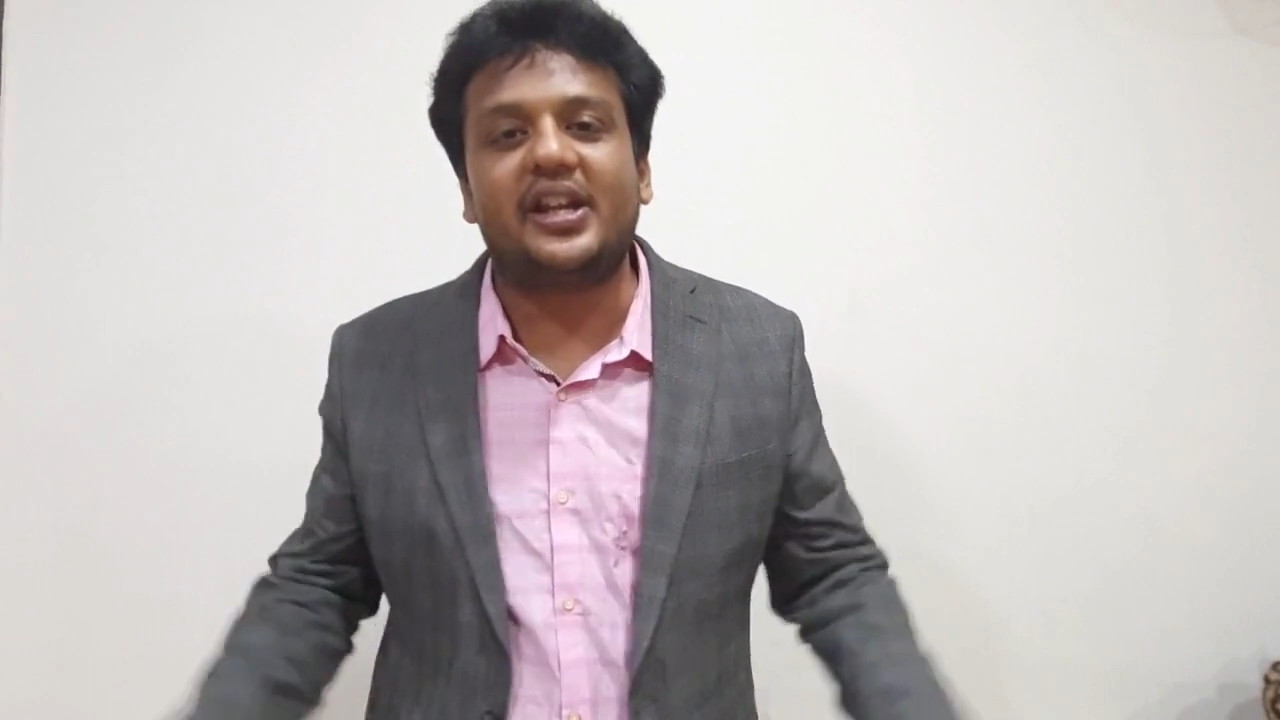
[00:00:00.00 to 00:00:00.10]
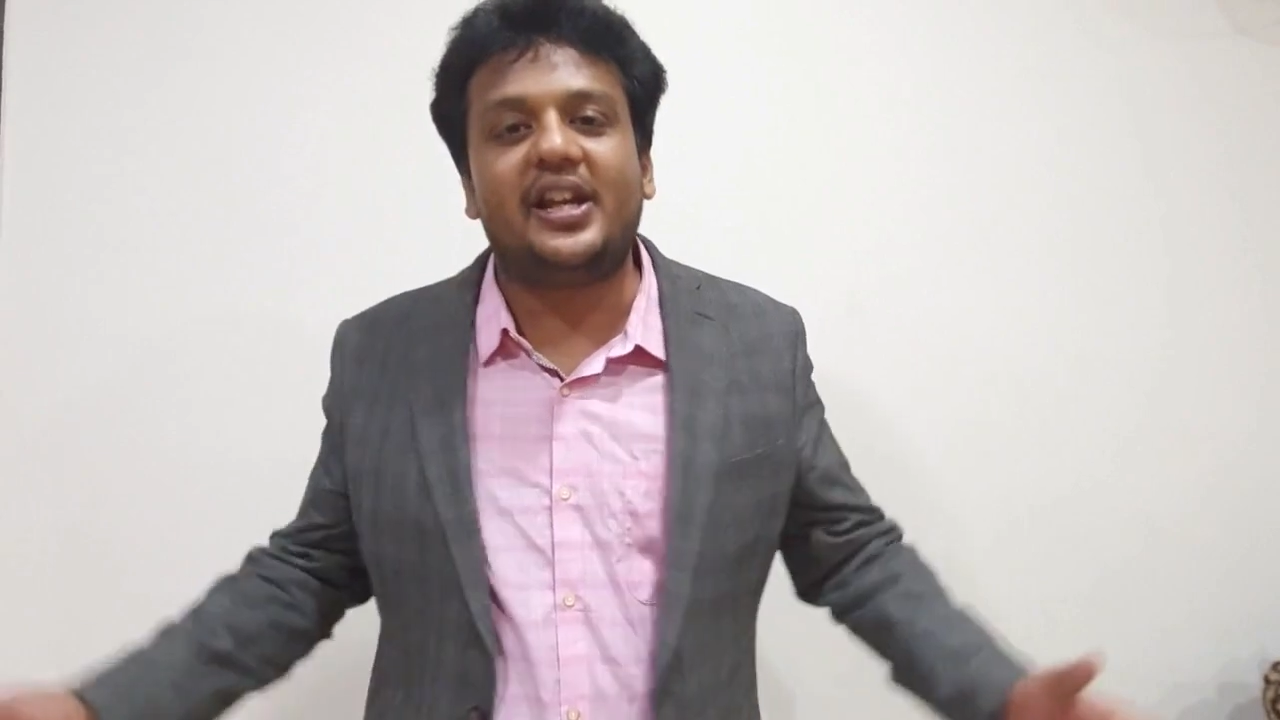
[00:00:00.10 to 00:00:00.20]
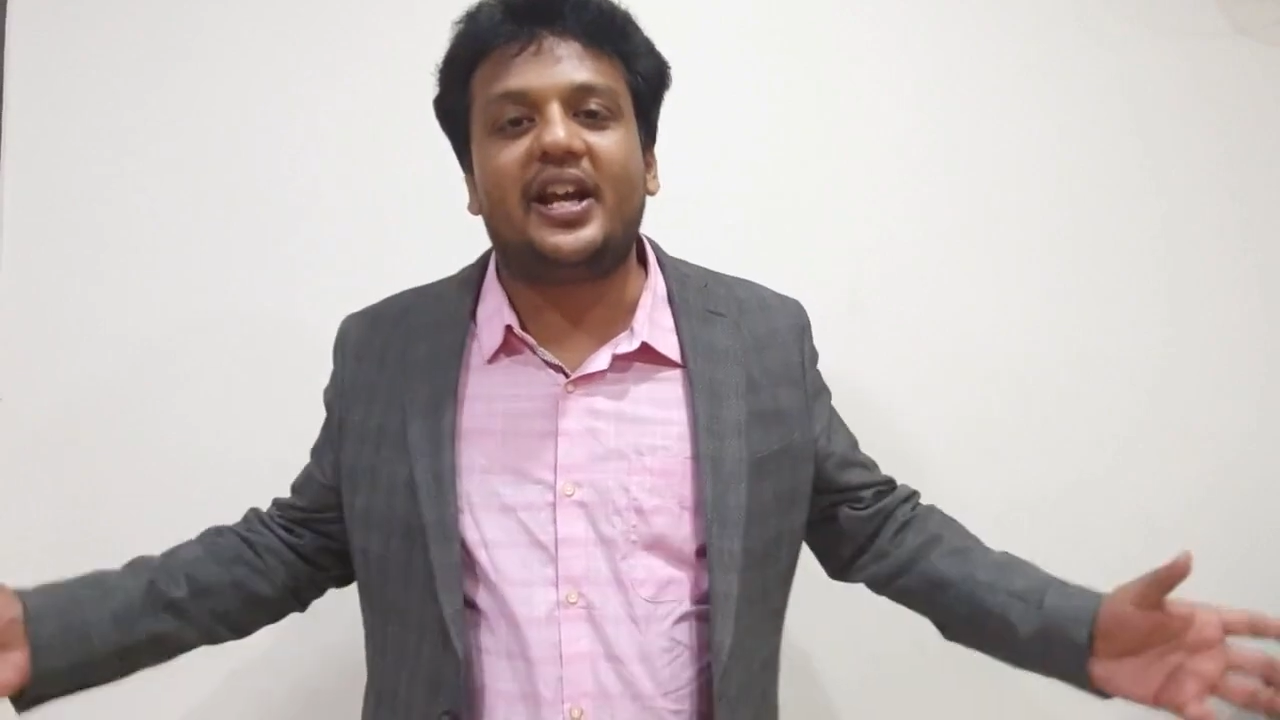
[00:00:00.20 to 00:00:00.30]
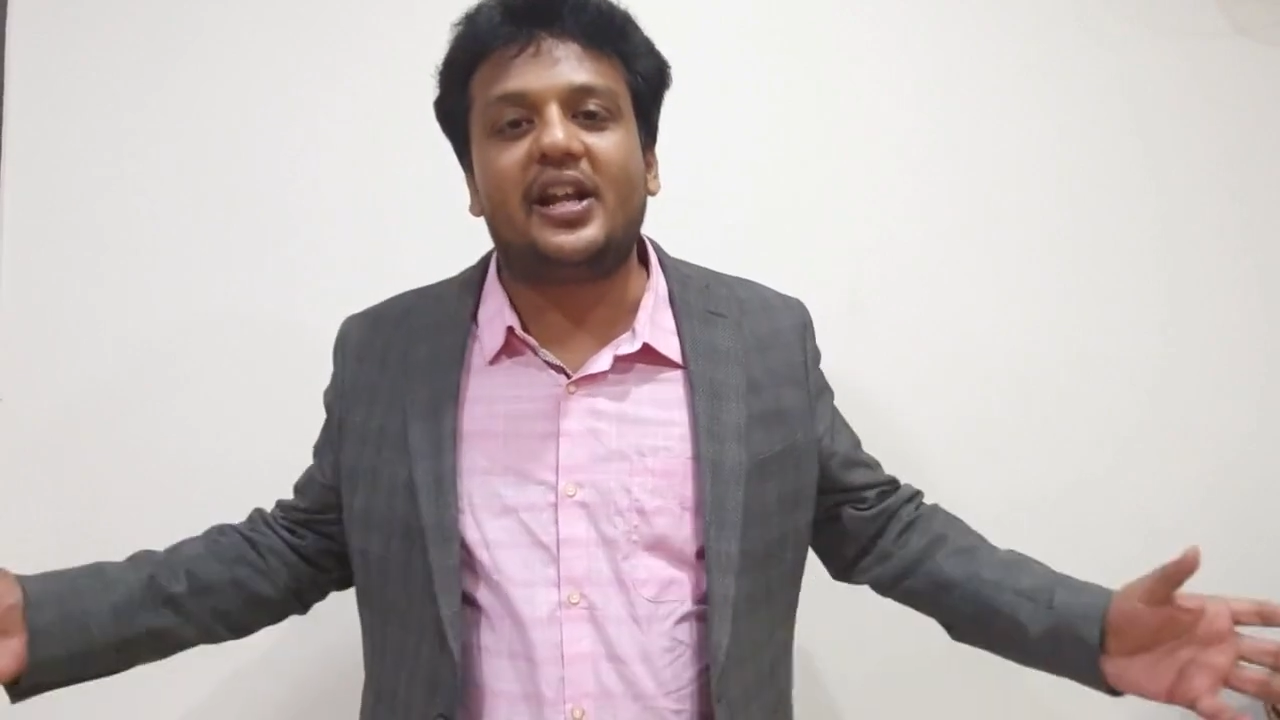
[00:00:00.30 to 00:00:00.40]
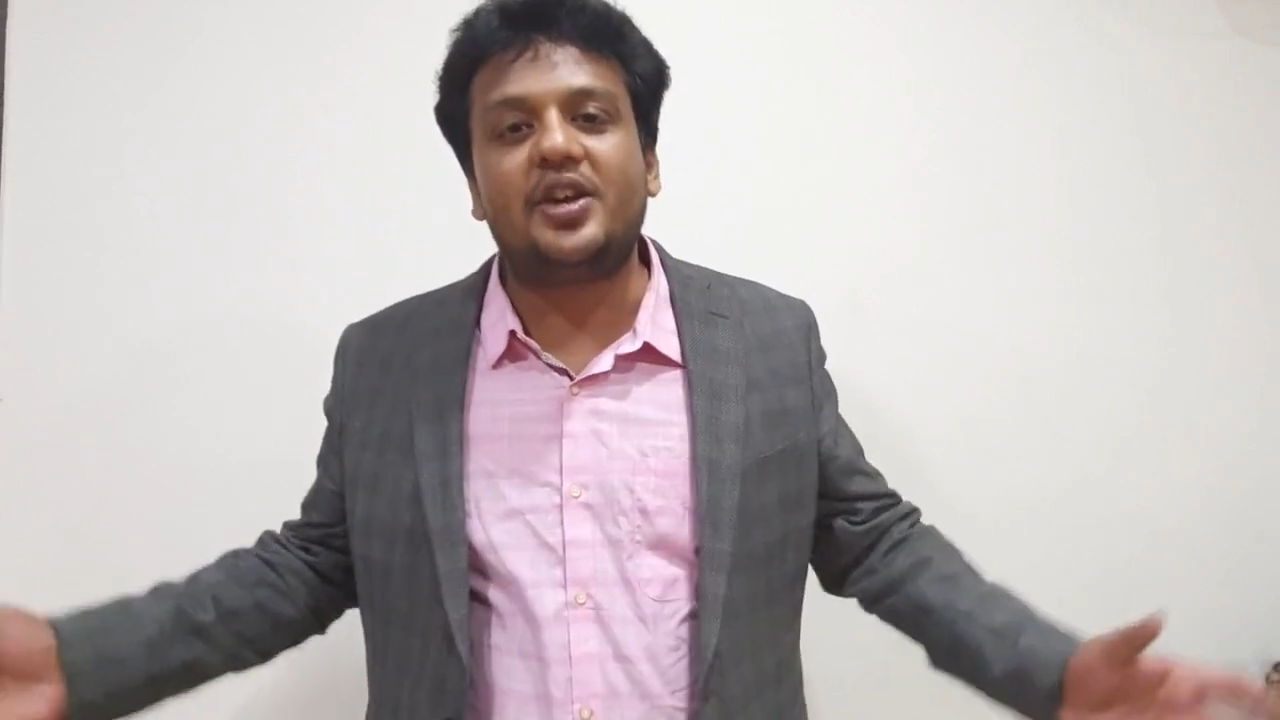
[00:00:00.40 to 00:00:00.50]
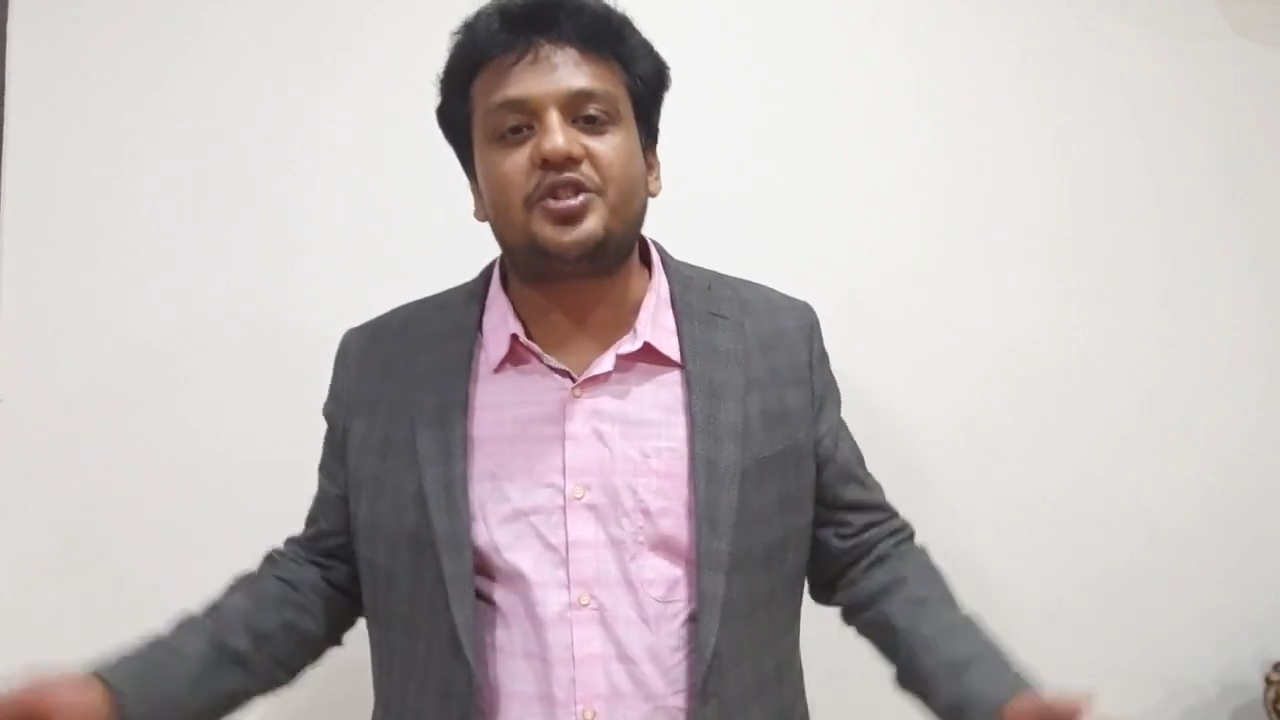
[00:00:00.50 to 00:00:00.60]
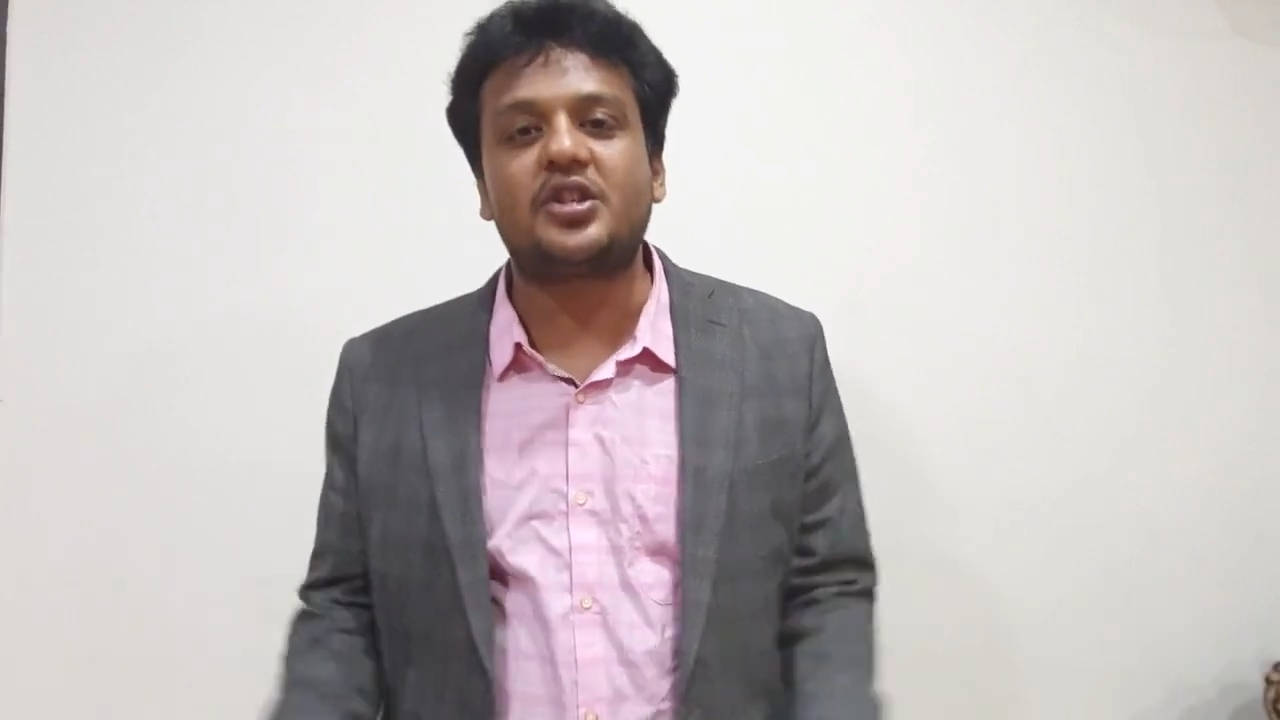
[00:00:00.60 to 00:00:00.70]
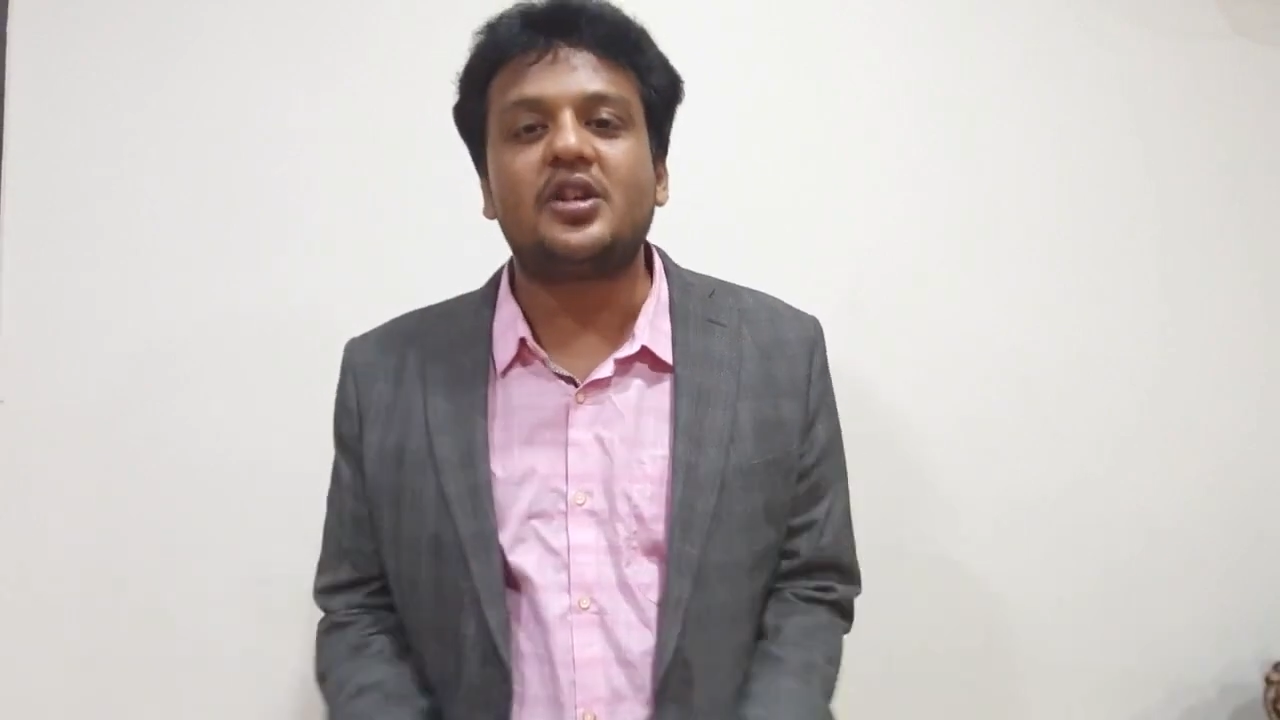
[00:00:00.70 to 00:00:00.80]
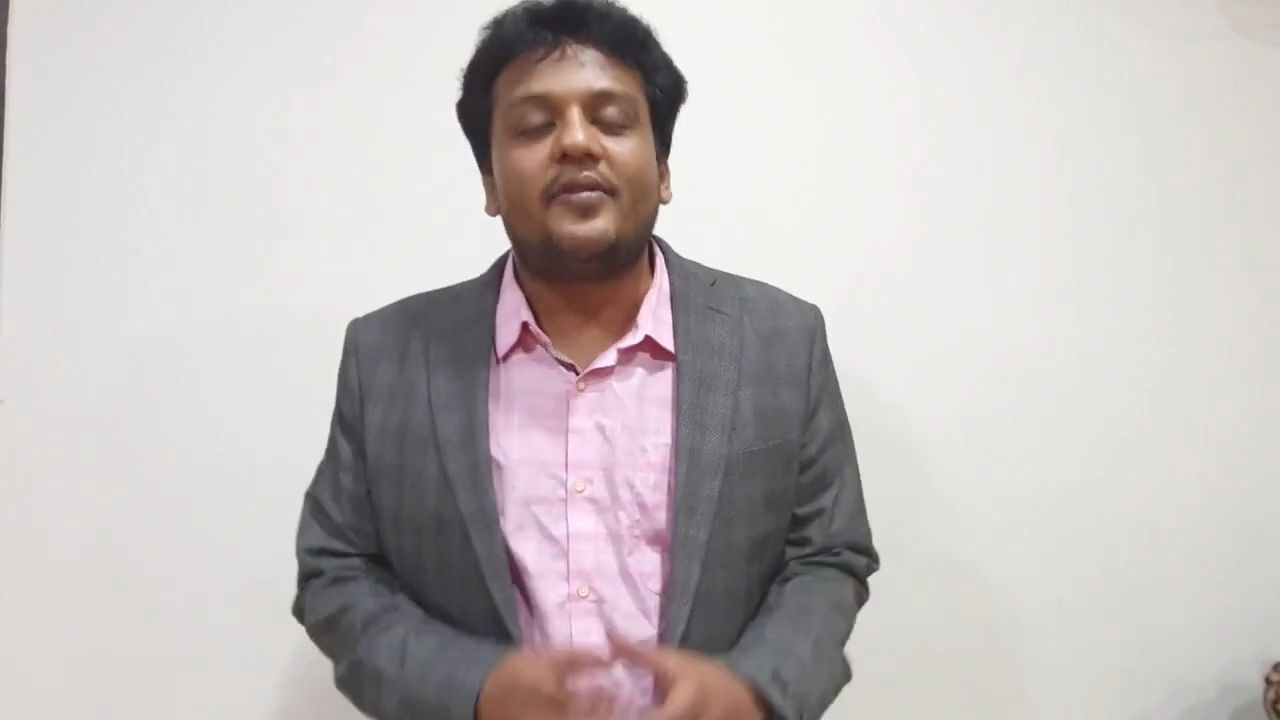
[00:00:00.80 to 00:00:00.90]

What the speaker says: legal hitches,